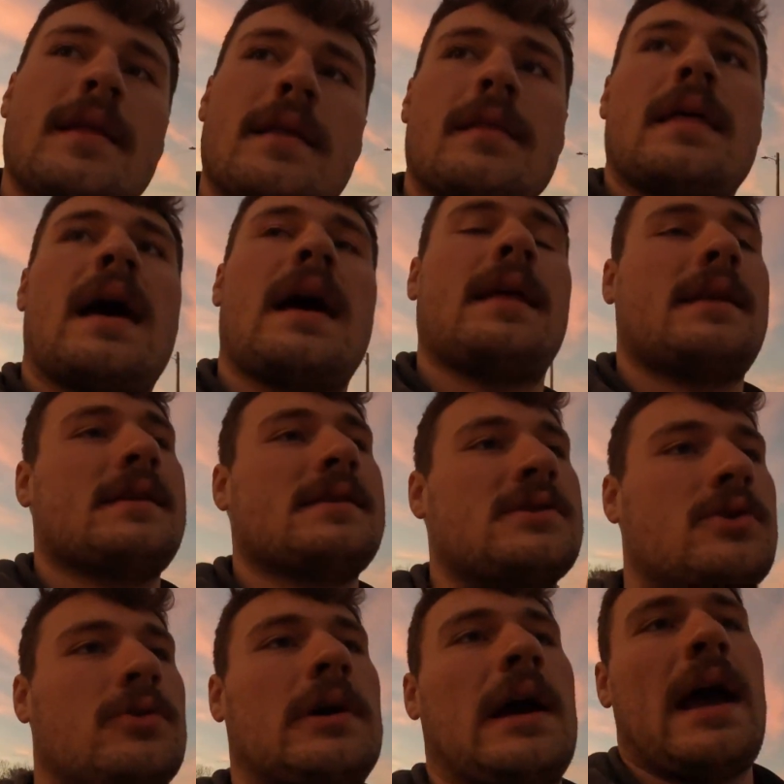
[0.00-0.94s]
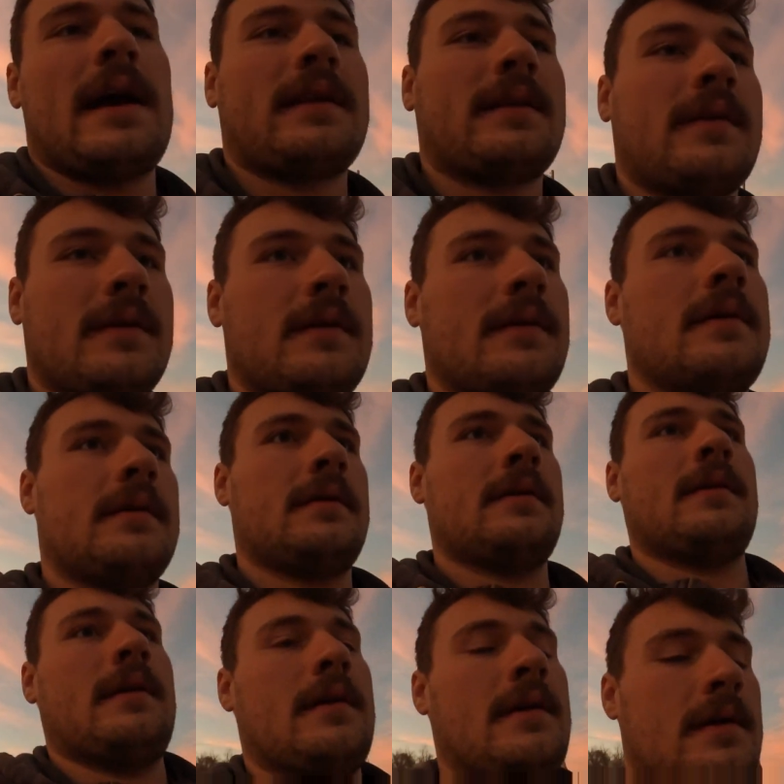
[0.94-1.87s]
that is cracked
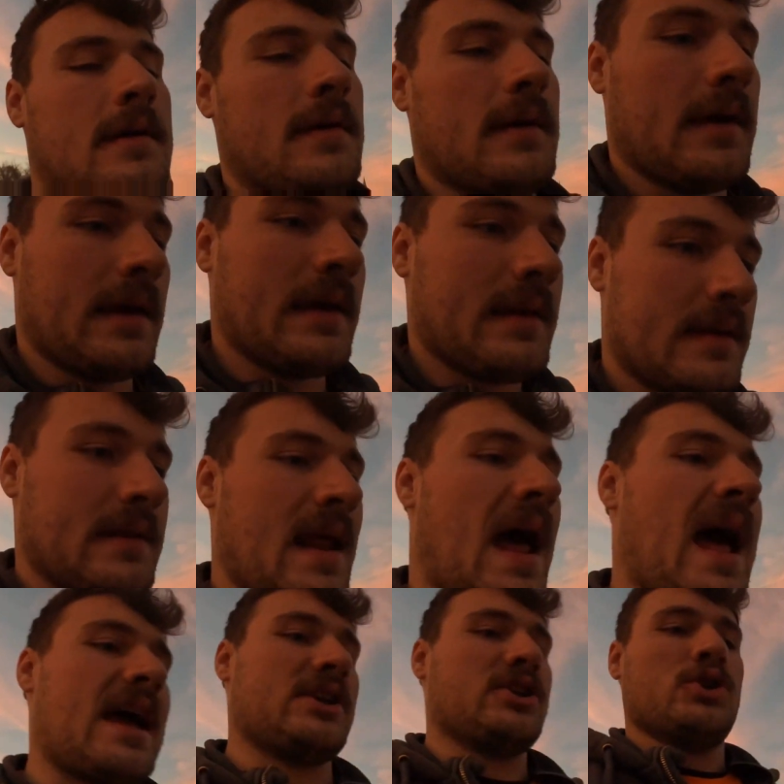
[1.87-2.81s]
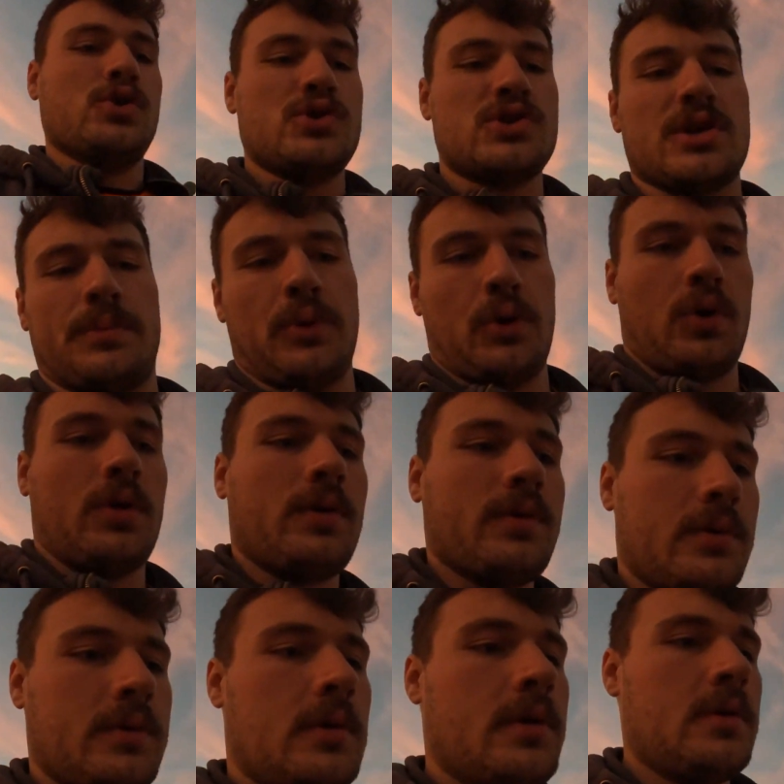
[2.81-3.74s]
and not usable,
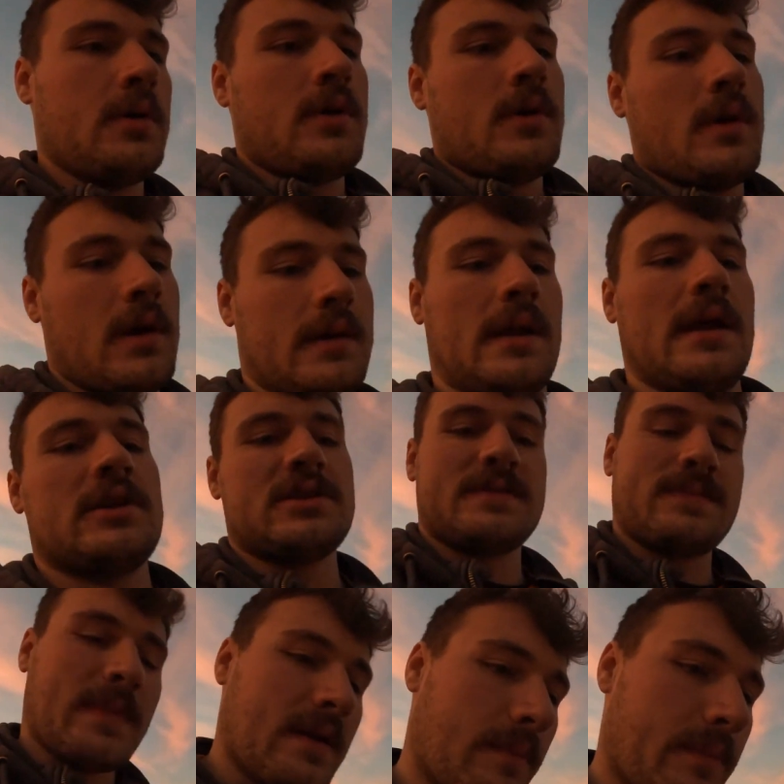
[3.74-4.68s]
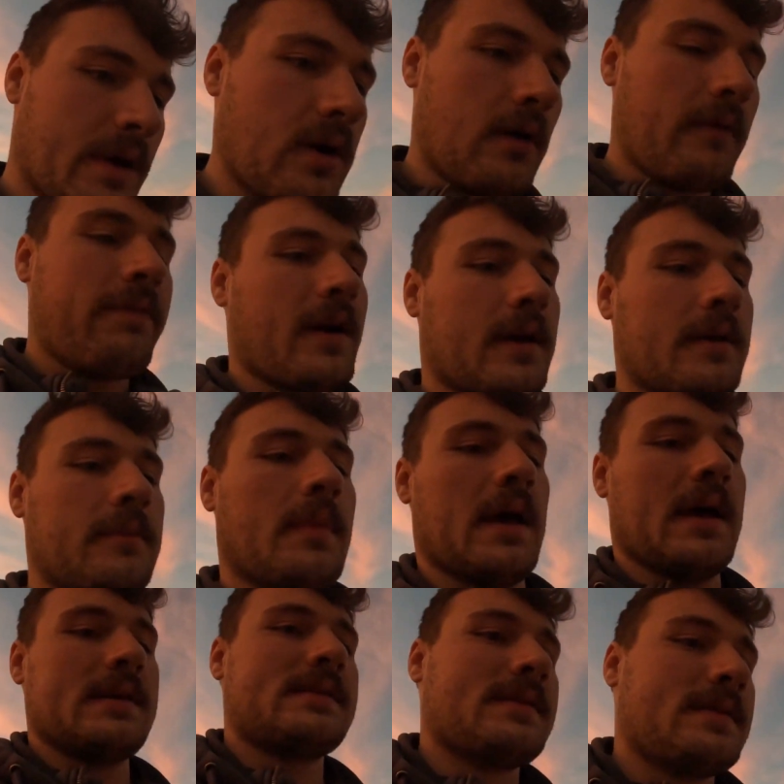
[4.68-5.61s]
and I just made a big old f***ing
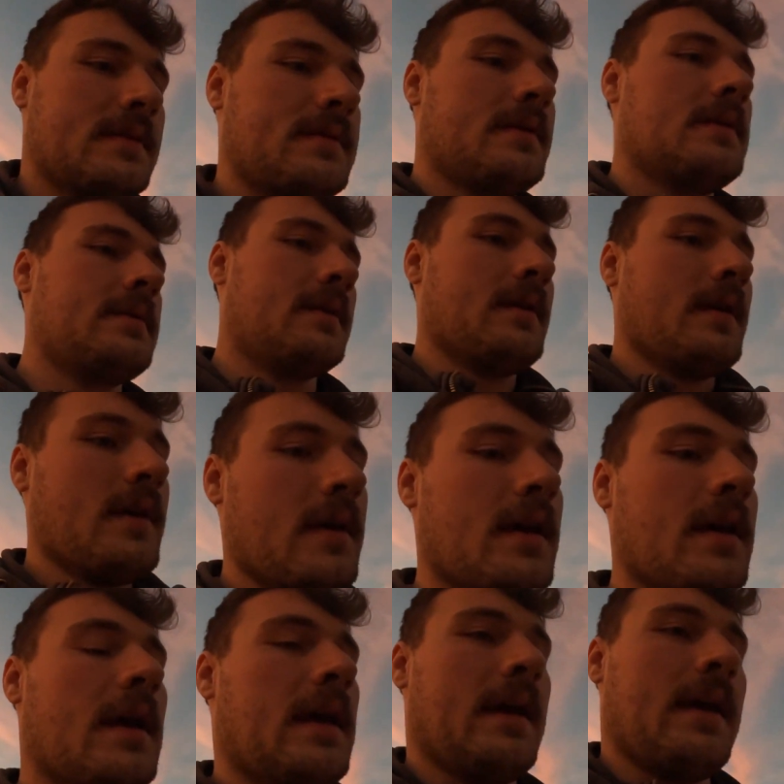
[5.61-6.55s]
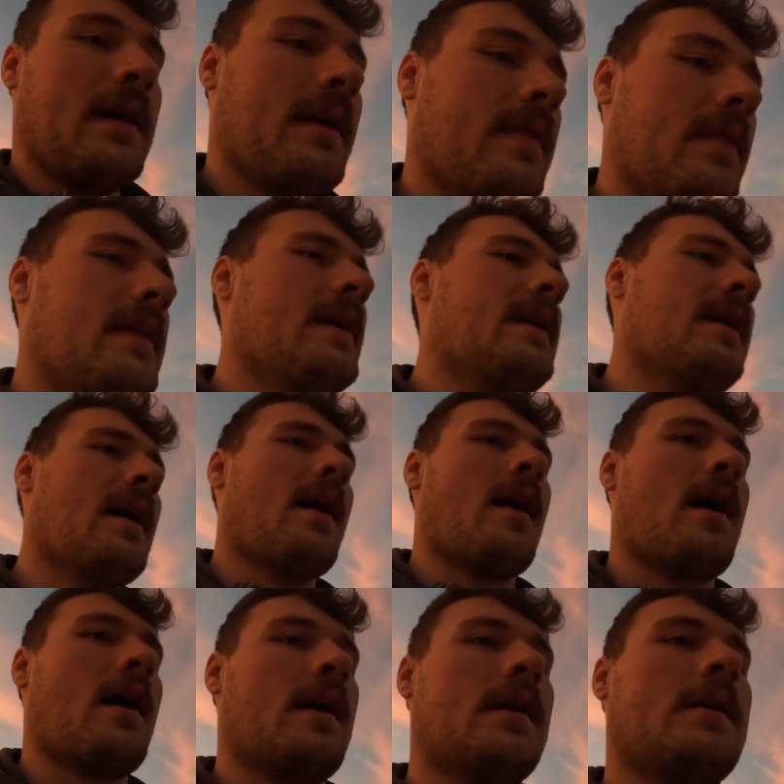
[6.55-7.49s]
mess in
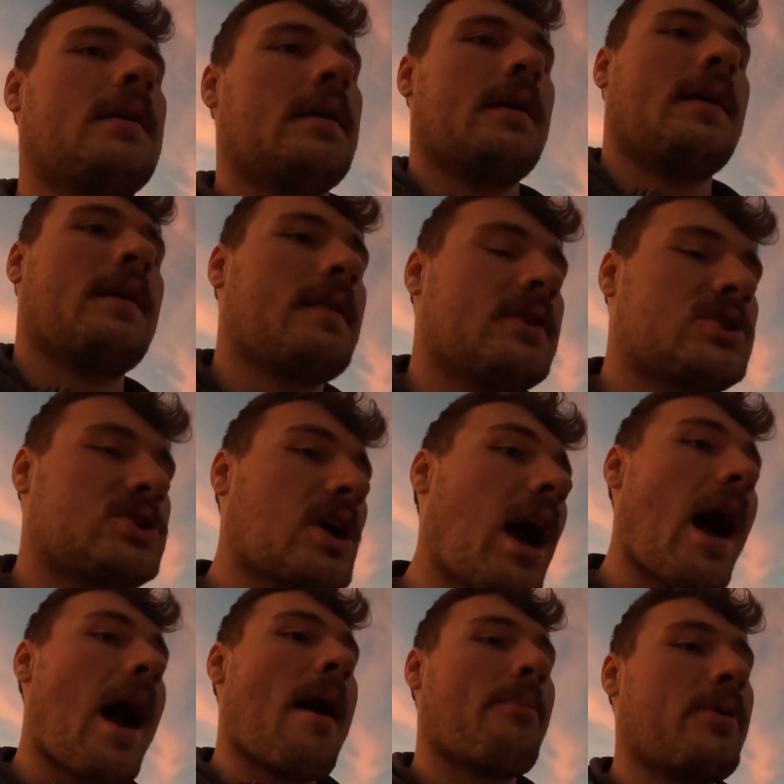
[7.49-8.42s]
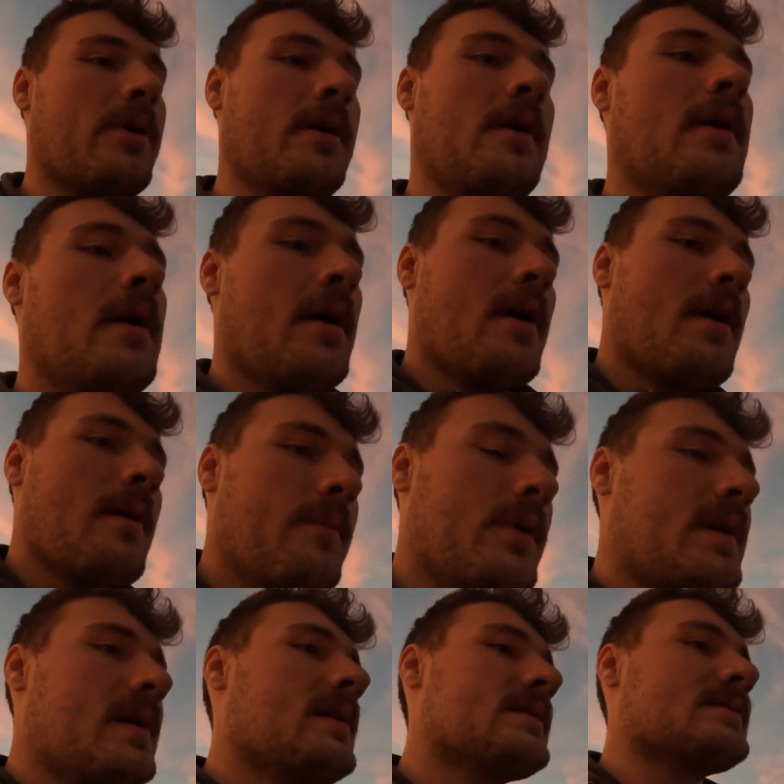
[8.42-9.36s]
the shop,
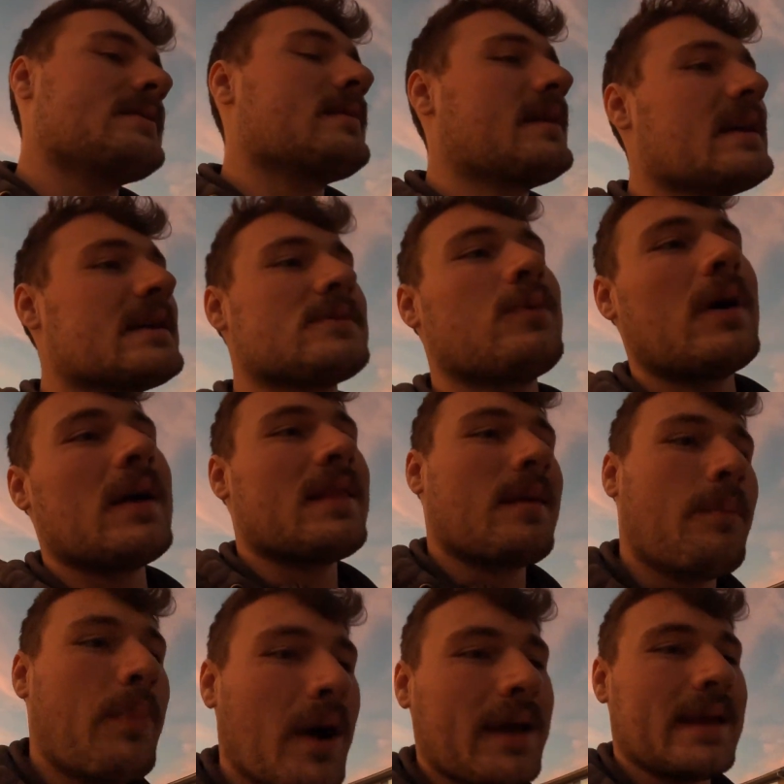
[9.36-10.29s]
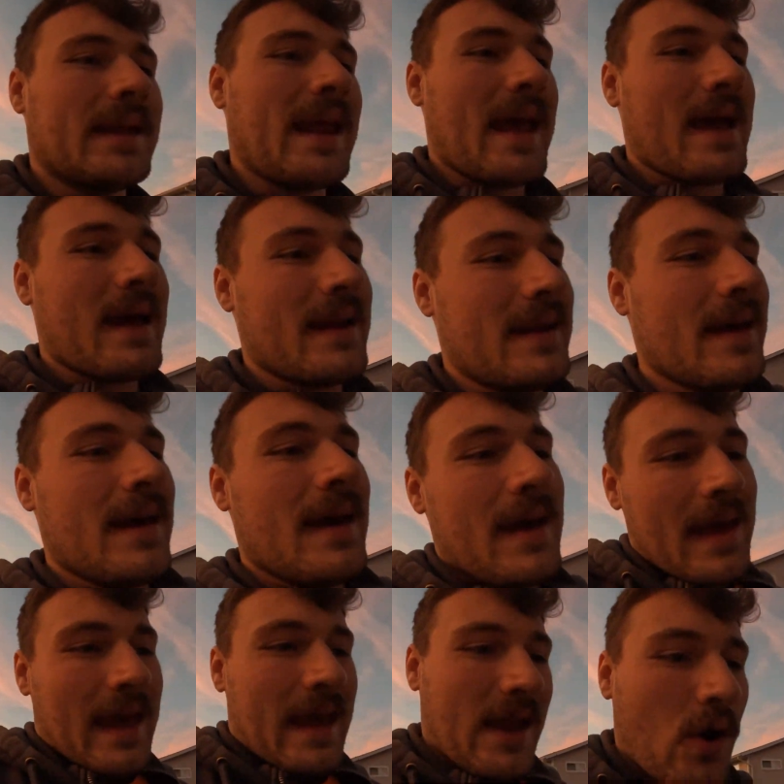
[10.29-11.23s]
because guess what? The bucket had
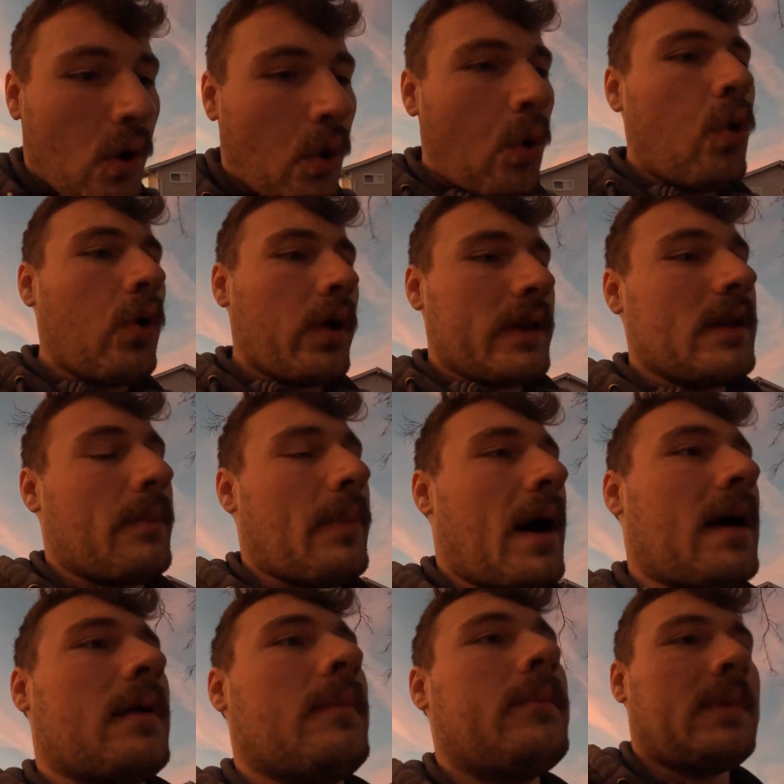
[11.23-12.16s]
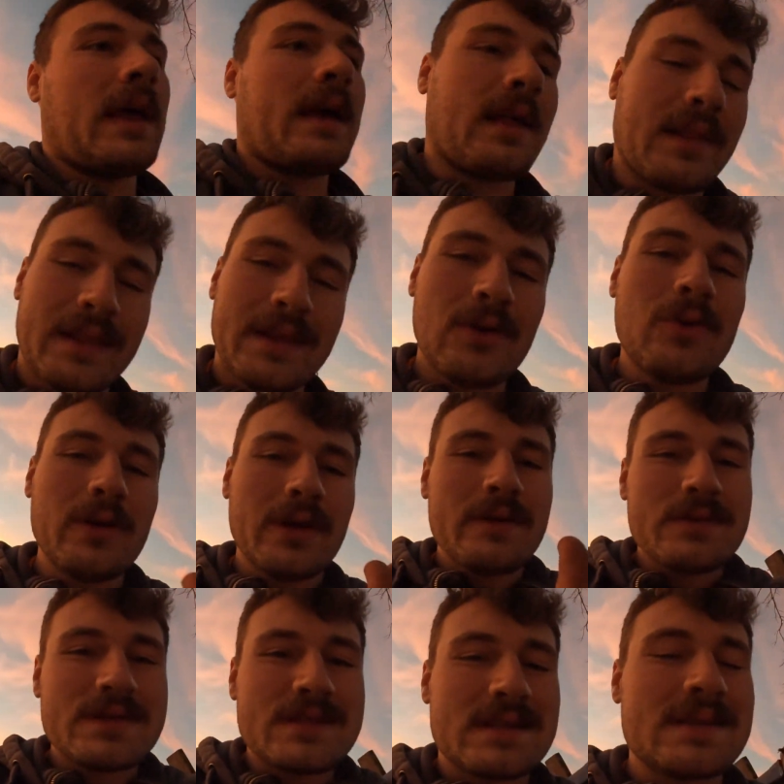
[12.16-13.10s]
a hole in the bottom, like a little,
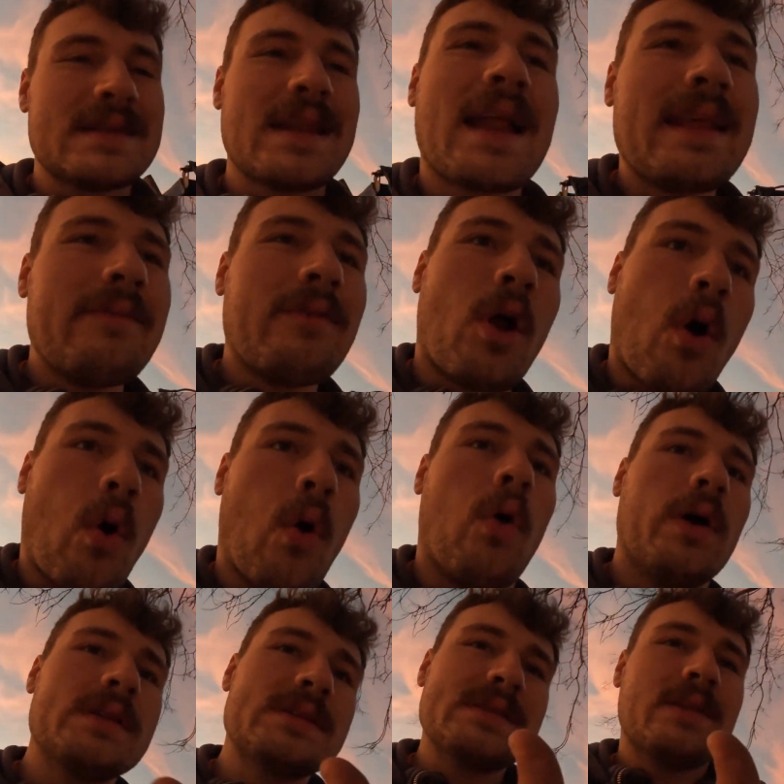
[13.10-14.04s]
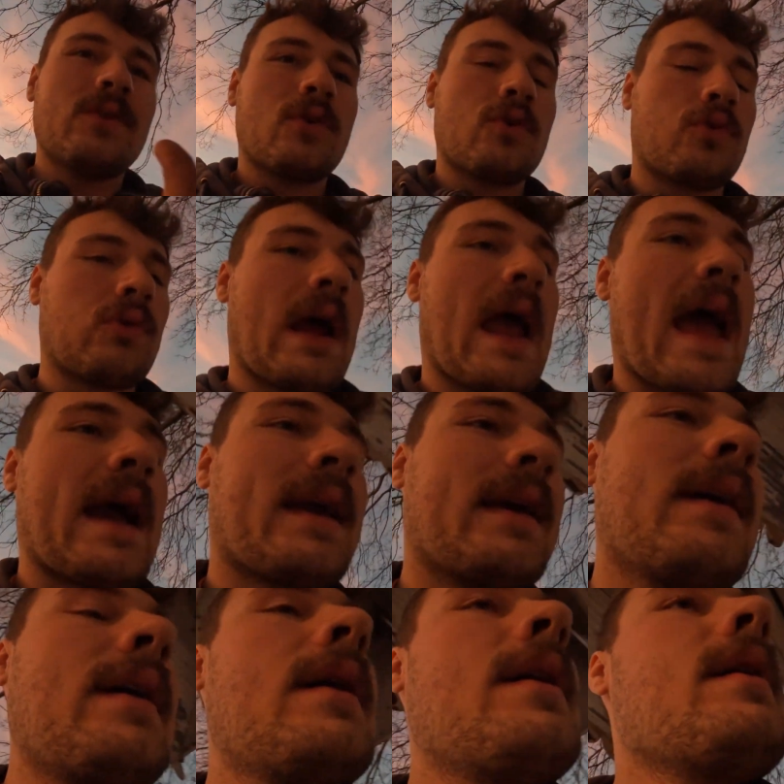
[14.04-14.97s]
it was just not even a hole, it's a little
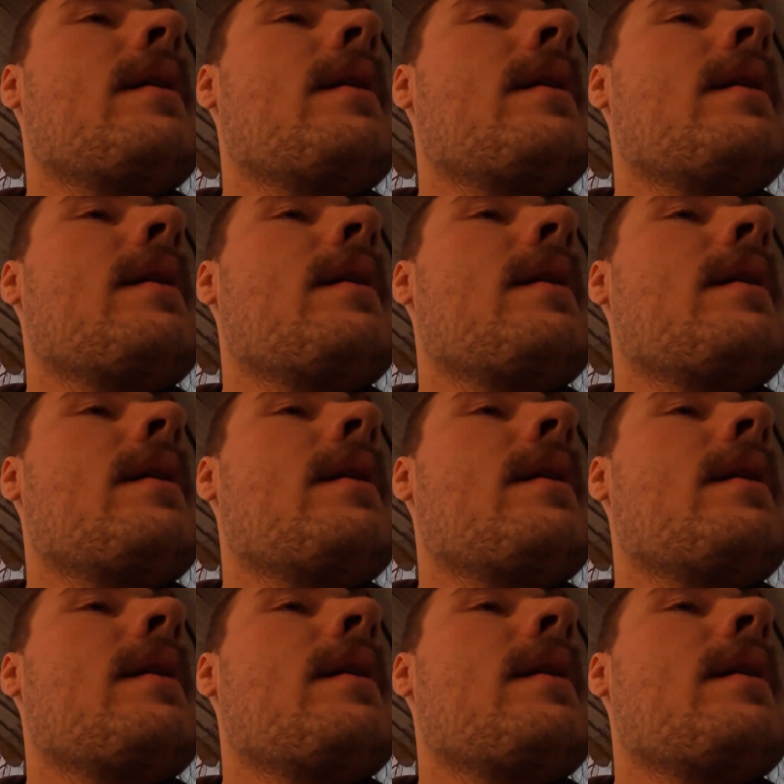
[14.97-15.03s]
crack